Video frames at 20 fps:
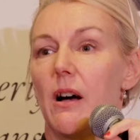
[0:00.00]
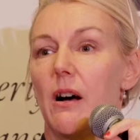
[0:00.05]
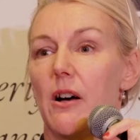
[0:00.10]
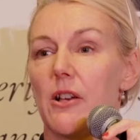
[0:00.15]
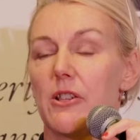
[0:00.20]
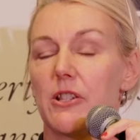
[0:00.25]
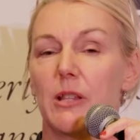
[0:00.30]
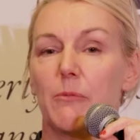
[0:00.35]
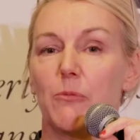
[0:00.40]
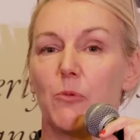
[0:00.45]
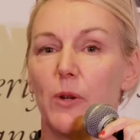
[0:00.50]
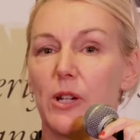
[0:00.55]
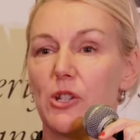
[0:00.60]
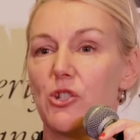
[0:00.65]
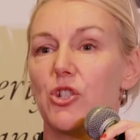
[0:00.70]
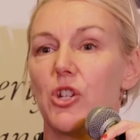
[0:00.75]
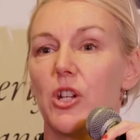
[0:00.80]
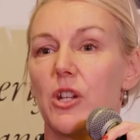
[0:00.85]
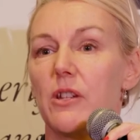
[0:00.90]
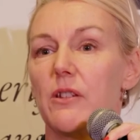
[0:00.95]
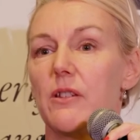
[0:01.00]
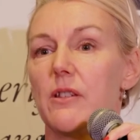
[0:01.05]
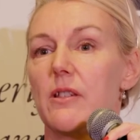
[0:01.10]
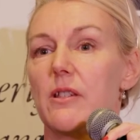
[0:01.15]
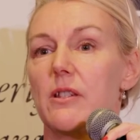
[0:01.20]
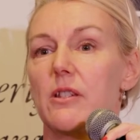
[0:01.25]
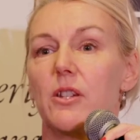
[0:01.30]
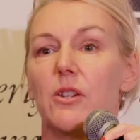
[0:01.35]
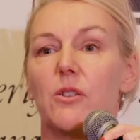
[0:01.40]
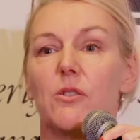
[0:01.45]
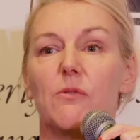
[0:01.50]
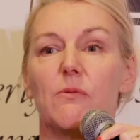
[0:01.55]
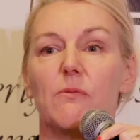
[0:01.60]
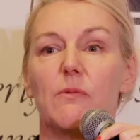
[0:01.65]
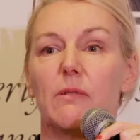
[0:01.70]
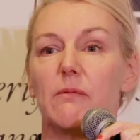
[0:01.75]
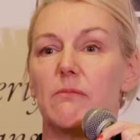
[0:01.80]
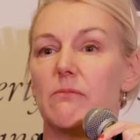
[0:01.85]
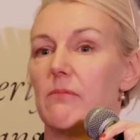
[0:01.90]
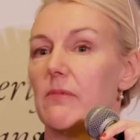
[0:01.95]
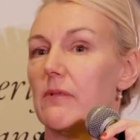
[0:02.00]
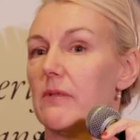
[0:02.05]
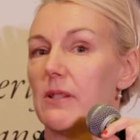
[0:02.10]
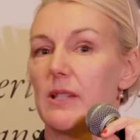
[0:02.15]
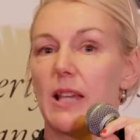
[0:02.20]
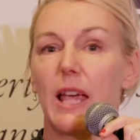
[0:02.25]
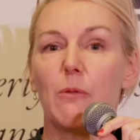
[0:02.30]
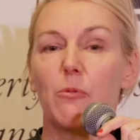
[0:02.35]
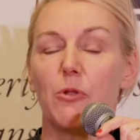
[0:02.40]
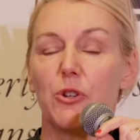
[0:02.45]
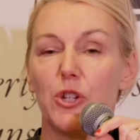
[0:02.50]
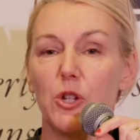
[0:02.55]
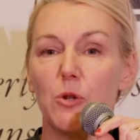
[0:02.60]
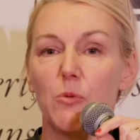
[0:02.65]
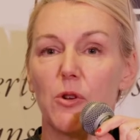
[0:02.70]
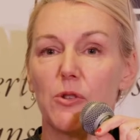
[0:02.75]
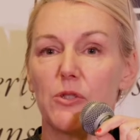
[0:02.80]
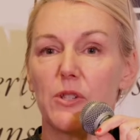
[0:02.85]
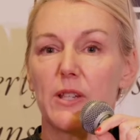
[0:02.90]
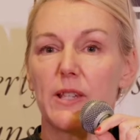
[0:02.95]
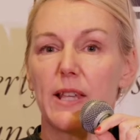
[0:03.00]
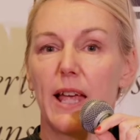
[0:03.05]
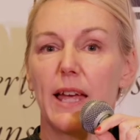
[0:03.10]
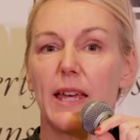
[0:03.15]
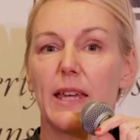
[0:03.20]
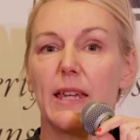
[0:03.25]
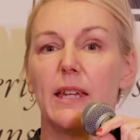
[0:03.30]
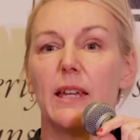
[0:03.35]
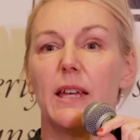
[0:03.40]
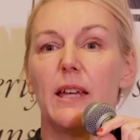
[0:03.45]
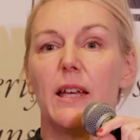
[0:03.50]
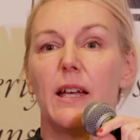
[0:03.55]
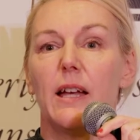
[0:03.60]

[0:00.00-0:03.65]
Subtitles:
ask them questions, to say what you want to say.